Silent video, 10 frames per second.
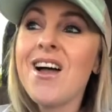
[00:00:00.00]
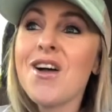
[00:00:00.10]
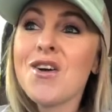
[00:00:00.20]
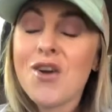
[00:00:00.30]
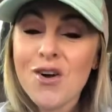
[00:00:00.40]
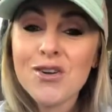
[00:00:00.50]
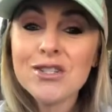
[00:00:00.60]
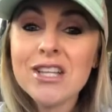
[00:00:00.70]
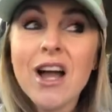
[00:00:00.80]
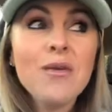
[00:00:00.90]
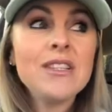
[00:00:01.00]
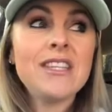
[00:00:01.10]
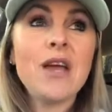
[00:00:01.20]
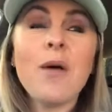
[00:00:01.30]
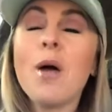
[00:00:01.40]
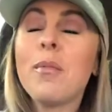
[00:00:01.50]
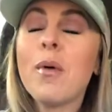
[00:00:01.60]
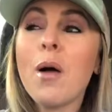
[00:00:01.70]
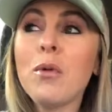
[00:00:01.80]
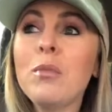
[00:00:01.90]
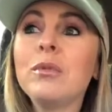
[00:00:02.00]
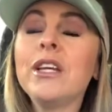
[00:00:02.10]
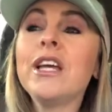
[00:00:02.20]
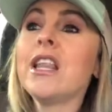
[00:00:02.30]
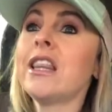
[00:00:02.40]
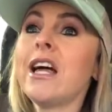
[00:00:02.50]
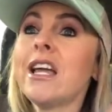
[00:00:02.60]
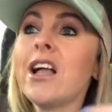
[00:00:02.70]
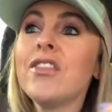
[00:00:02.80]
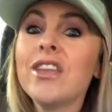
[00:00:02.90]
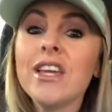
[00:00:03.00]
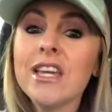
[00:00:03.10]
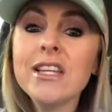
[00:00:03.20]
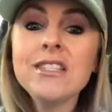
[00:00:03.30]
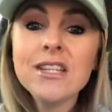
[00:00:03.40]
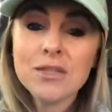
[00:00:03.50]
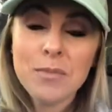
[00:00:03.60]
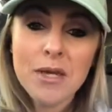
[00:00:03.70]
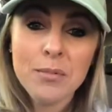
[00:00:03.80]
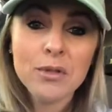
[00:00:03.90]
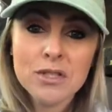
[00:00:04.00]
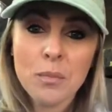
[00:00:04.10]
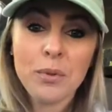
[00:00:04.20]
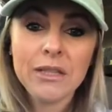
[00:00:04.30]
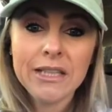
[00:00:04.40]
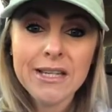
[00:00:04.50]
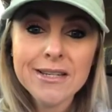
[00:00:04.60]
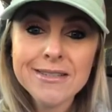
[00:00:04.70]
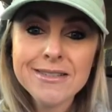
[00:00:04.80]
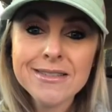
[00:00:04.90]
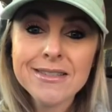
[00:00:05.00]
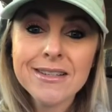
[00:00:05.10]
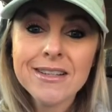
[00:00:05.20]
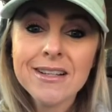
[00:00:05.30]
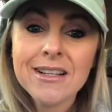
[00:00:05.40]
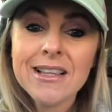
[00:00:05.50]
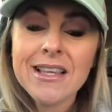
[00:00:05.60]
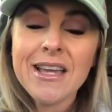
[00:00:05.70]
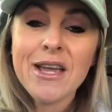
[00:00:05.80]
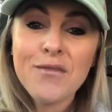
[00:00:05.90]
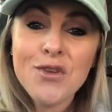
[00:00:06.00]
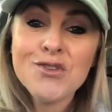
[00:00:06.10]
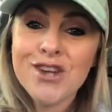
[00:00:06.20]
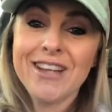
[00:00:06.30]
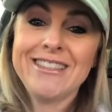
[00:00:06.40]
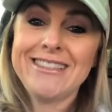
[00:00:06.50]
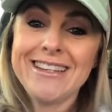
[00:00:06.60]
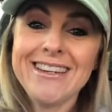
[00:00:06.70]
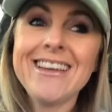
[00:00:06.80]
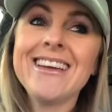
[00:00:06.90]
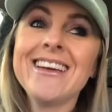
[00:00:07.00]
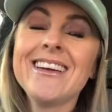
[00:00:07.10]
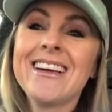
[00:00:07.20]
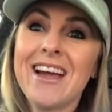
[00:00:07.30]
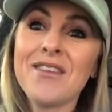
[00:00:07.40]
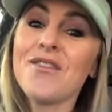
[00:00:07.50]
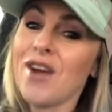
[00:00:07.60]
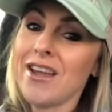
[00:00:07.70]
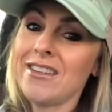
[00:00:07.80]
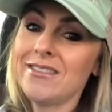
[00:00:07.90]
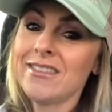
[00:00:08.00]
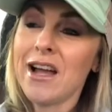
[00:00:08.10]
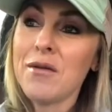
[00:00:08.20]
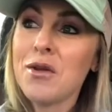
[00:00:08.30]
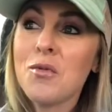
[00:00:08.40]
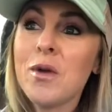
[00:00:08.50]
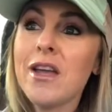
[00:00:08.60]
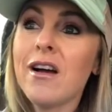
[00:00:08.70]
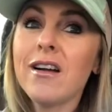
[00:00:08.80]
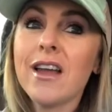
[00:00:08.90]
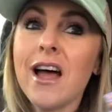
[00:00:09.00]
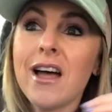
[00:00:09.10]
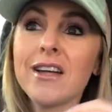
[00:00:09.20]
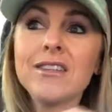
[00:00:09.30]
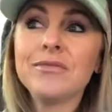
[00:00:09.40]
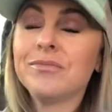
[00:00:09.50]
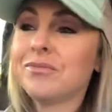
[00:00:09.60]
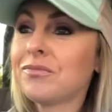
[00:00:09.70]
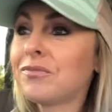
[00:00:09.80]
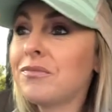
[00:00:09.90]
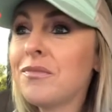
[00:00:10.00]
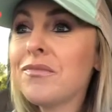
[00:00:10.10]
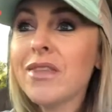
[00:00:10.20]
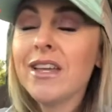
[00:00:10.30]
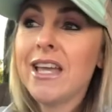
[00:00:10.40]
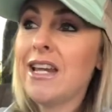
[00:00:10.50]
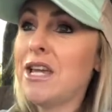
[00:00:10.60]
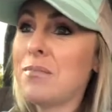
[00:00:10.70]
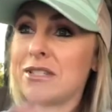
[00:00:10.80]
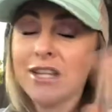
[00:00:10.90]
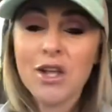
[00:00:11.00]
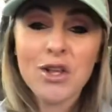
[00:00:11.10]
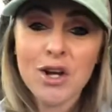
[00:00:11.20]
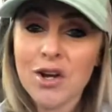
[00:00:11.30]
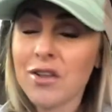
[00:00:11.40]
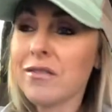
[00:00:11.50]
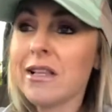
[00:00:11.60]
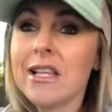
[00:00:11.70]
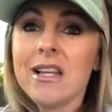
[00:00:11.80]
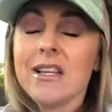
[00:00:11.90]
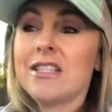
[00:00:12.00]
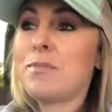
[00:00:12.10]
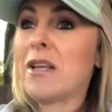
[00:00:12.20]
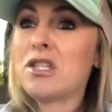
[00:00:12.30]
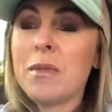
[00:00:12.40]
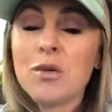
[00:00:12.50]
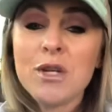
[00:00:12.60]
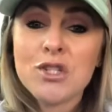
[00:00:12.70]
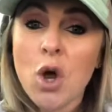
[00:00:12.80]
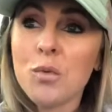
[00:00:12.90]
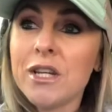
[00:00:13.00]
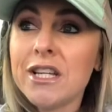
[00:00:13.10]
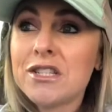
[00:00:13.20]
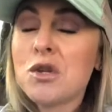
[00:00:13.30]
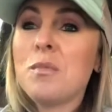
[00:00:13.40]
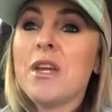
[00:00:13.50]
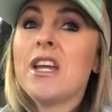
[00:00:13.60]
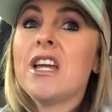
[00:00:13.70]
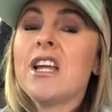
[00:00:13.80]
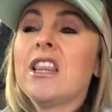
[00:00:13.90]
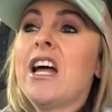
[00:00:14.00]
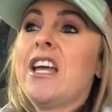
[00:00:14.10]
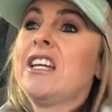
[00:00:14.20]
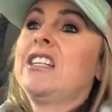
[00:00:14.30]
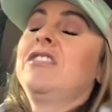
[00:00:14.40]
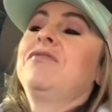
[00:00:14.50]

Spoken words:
girls, I would say are probably like the easiest people to please if you just did it kind of right. I mean, we are not any particular specimen. We don't need to be like,